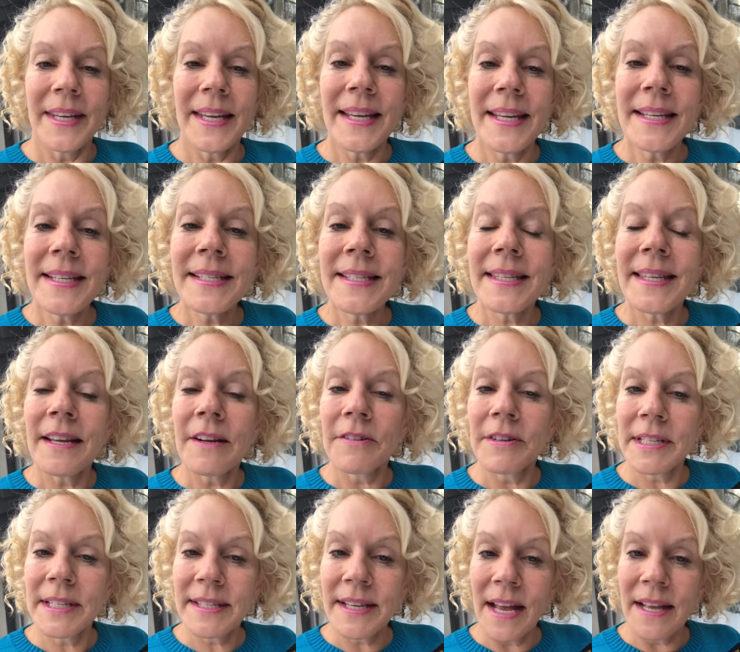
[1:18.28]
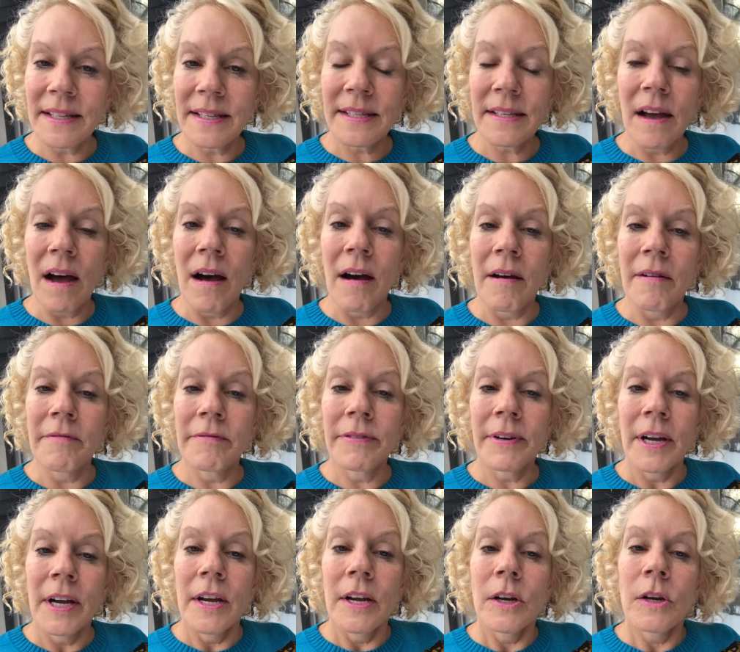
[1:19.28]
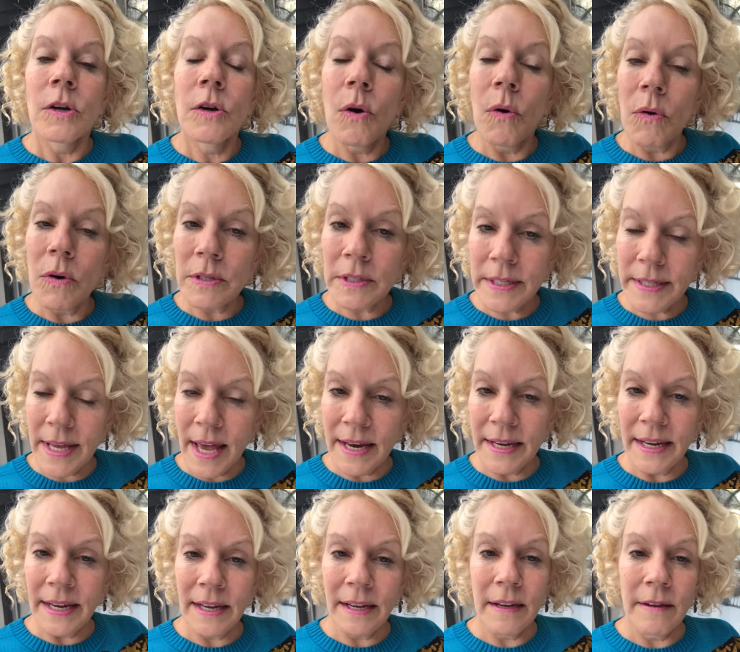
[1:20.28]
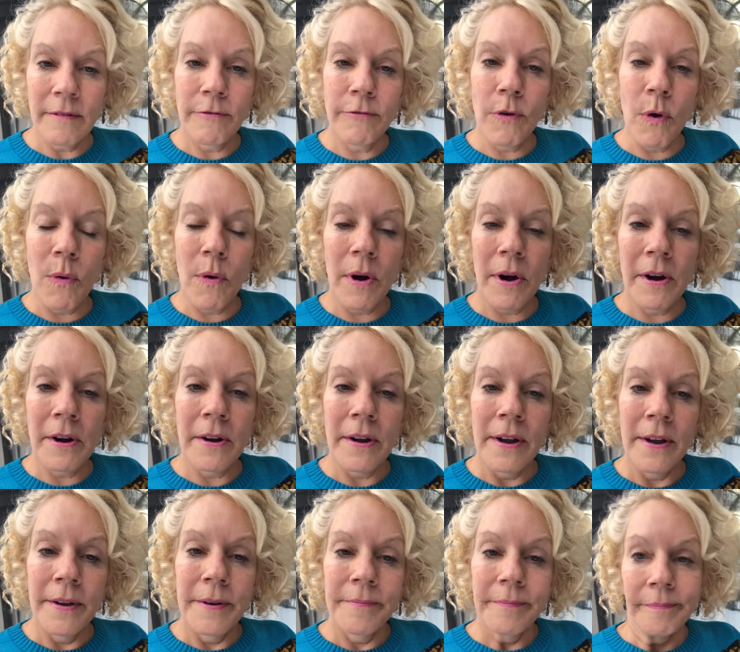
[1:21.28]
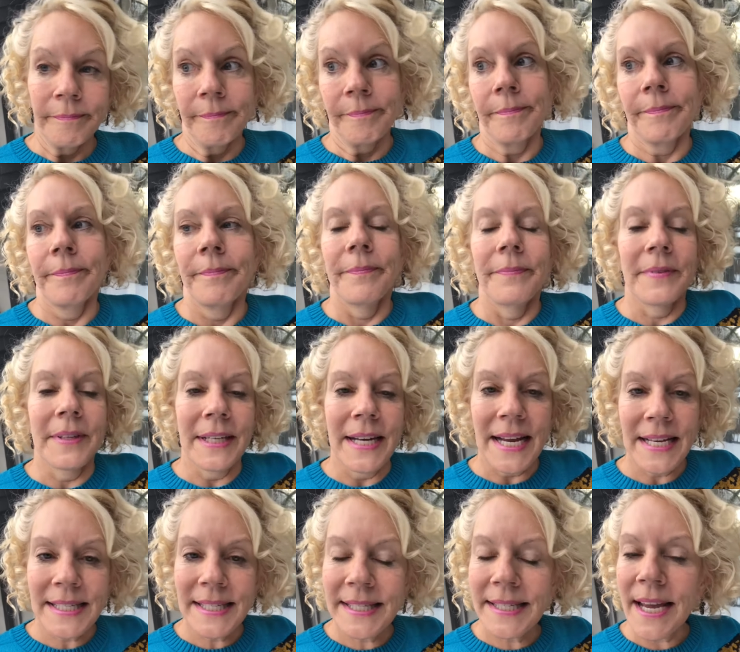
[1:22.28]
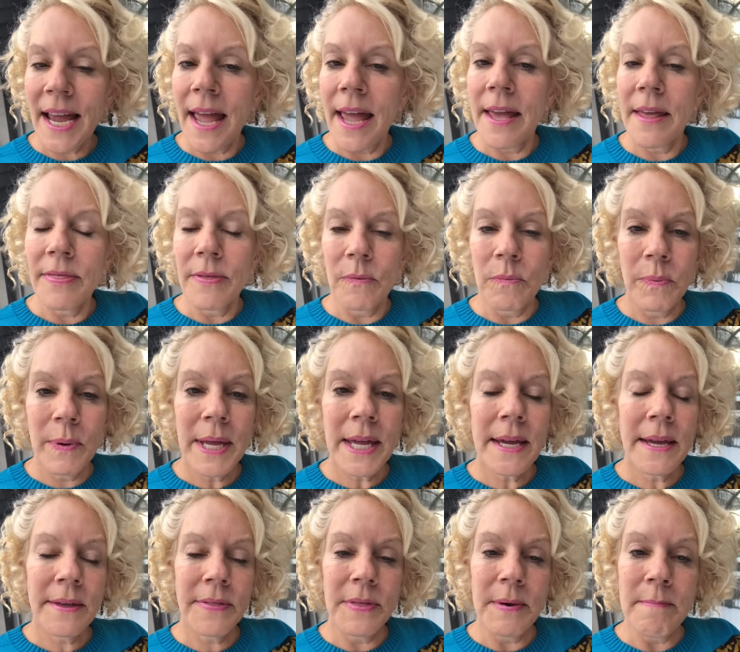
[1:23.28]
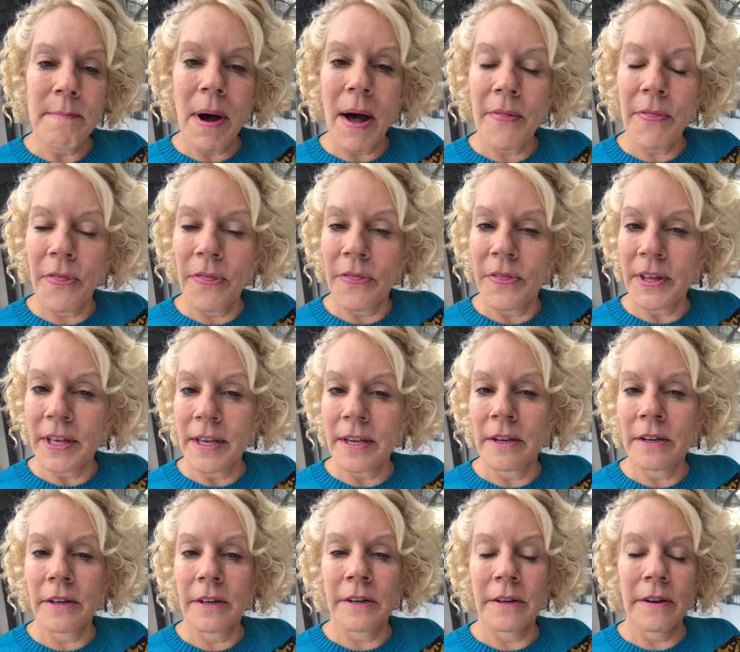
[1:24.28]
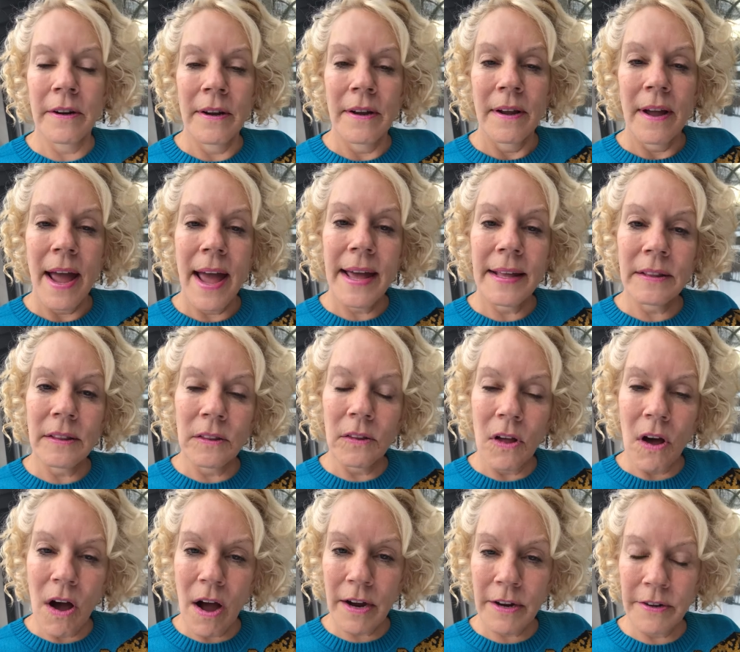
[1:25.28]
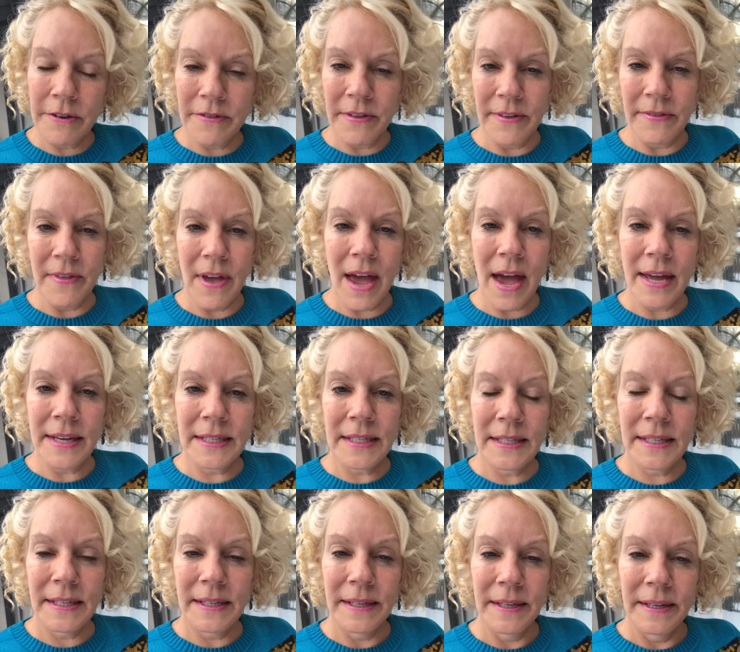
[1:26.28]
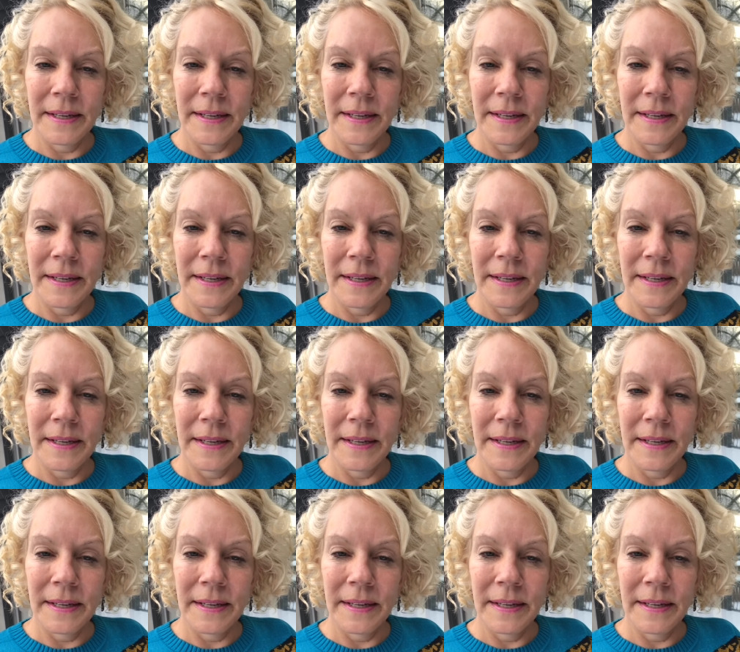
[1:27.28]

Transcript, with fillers: Is there a sense of goal setting for the next day, the week, the month, the year, and longer than that.